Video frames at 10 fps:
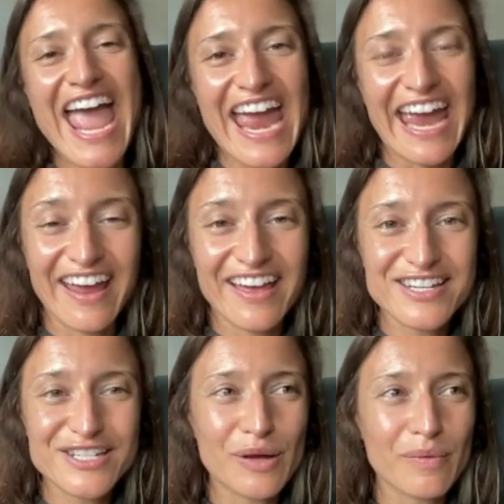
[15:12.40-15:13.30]

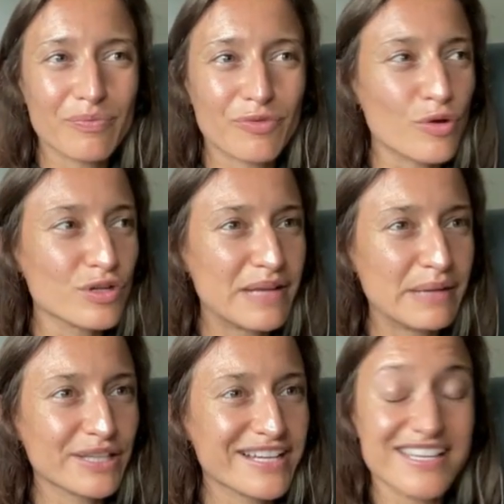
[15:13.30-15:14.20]
And those
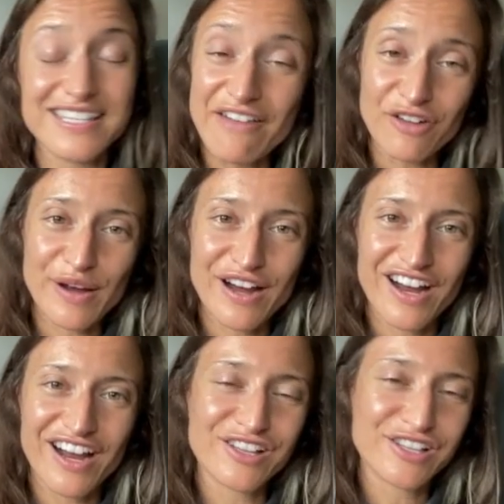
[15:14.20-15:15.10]
people exist everywhere,
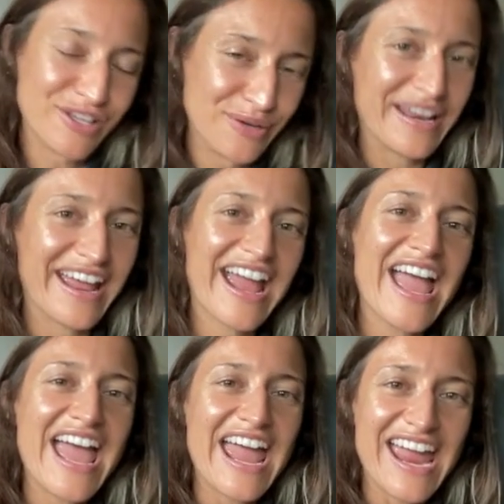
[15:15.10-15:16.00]
including
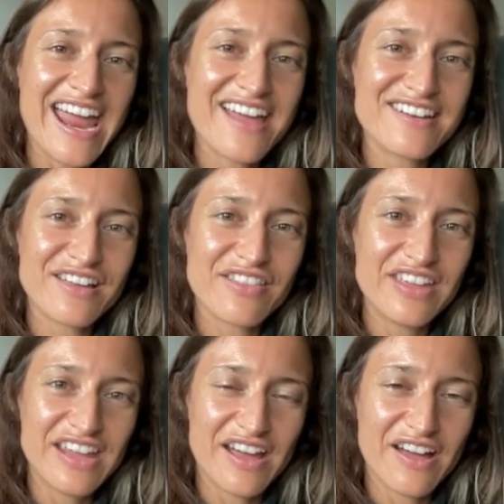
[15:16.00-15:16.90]
in
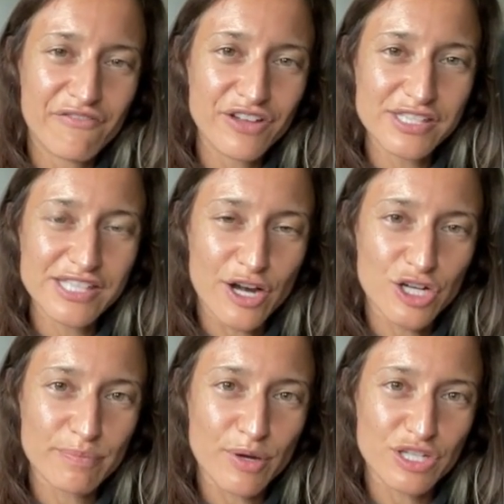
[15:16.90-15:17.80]
the fields that are
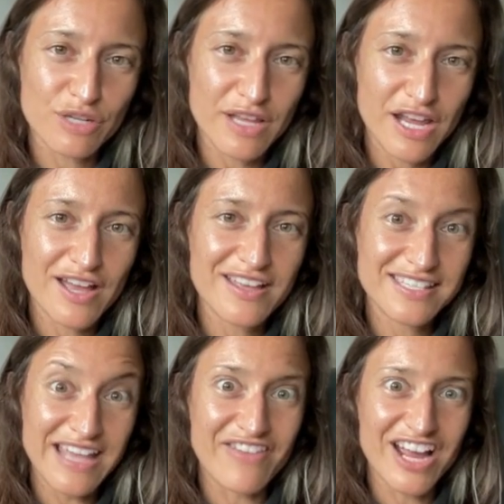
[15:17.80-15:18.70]
supposed to be
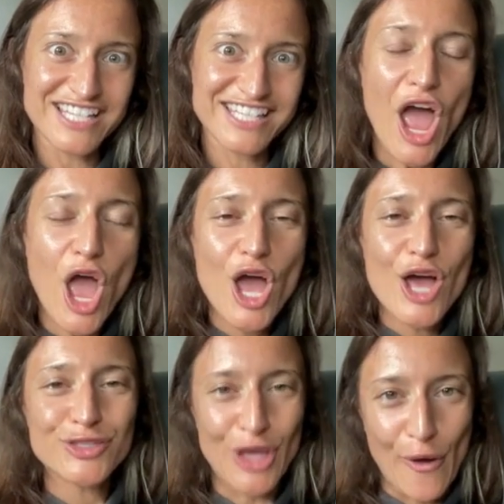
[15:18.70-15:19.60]
saving us.
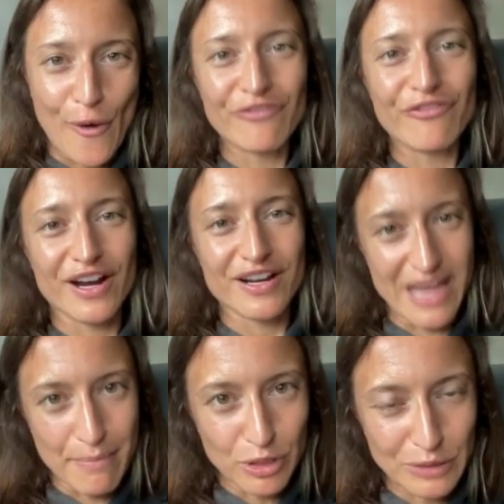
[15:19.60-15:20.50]
So, for
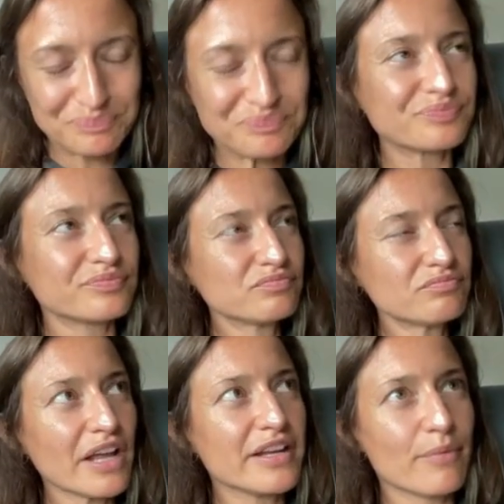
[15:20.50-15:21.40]
example,
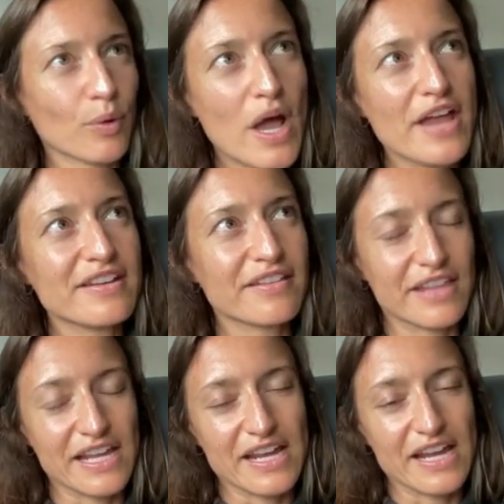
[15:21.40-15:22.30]
number one,
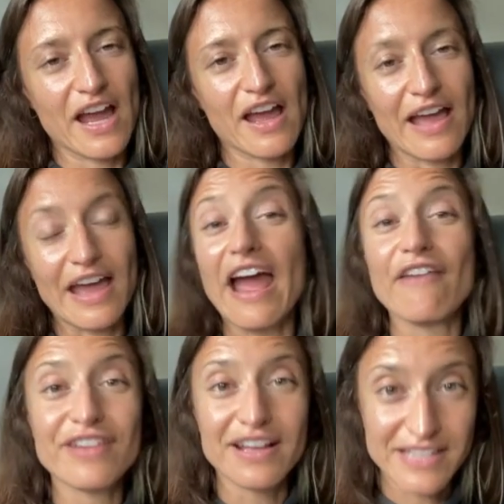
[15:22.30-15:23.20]
and I
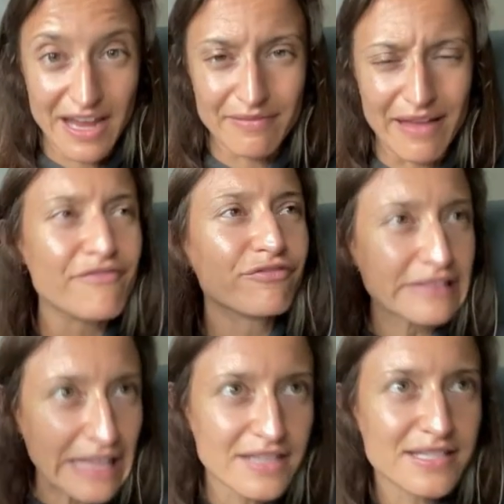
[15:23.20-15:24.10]
have
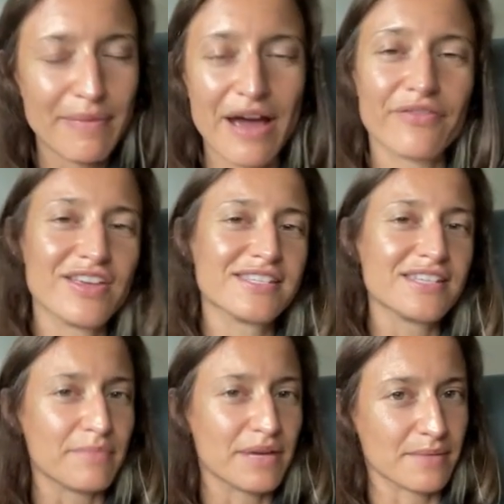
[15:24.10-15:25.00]
links about this
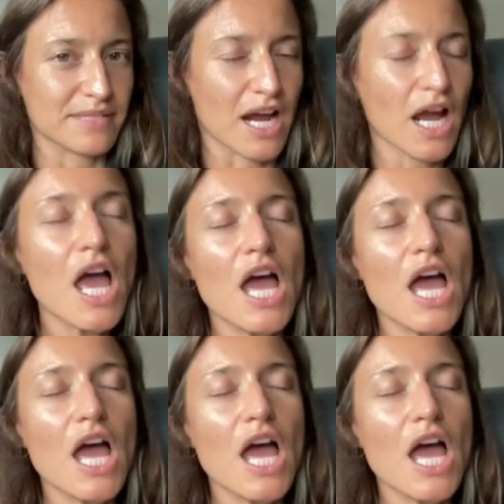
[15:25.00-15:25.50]
in my Substack.